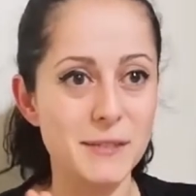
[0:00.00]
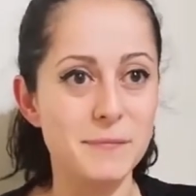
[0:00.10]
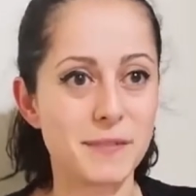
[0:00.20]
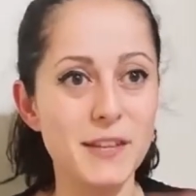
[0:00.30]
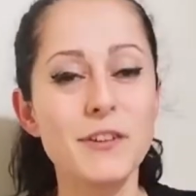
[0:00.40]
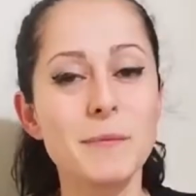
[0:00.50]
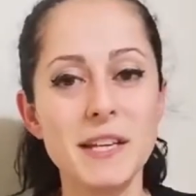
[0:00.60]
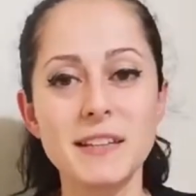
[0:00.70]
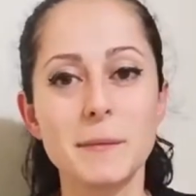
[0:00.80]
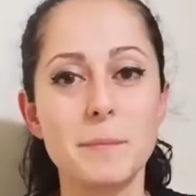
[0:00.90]
given
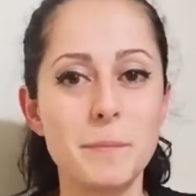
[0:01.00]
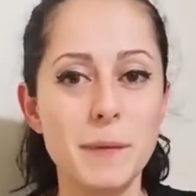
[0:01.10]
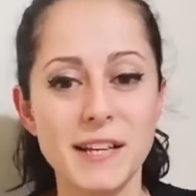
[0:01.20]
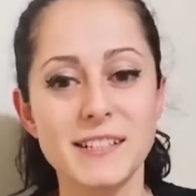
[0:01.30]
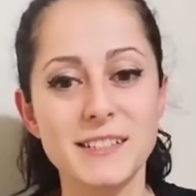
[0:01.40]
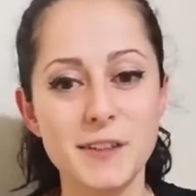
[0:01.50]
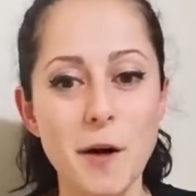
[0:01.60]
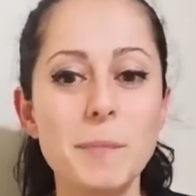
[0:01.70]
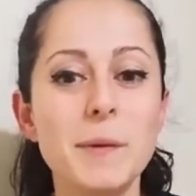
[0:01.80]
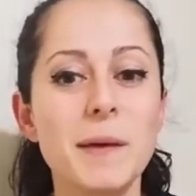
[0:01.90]
me the best
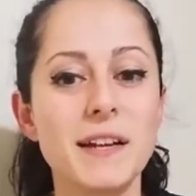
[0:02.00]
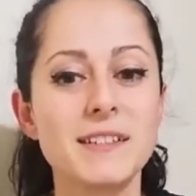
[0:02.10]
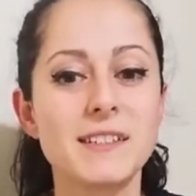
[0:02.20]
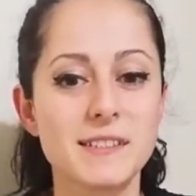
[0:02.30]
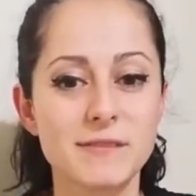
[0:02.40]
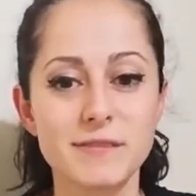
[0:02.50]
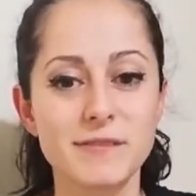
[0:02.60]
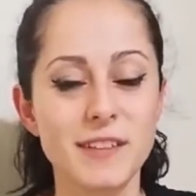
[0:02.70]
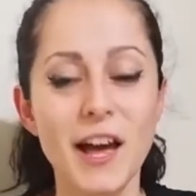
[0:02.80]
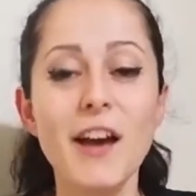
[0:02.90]
compliment
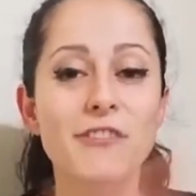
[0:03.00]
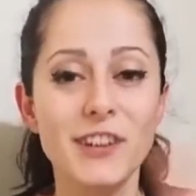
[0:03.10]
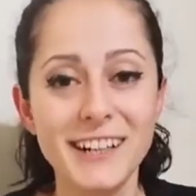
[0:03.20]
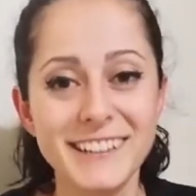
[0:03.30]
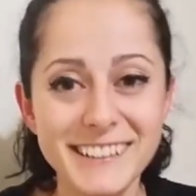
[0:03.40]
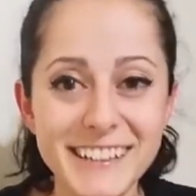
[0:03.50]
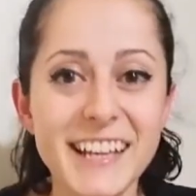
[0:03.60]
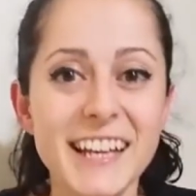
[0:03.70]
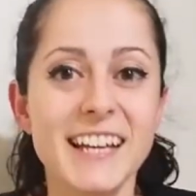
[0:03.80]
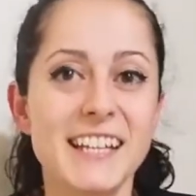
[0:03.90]
ever.
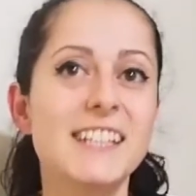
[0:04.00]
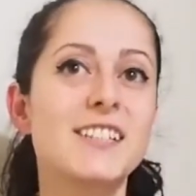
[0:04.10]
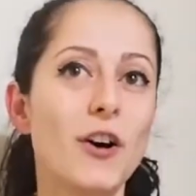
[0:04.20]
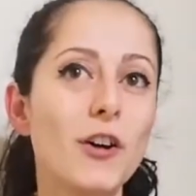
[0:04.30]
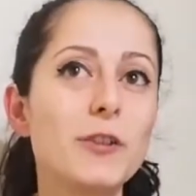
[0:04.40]
He told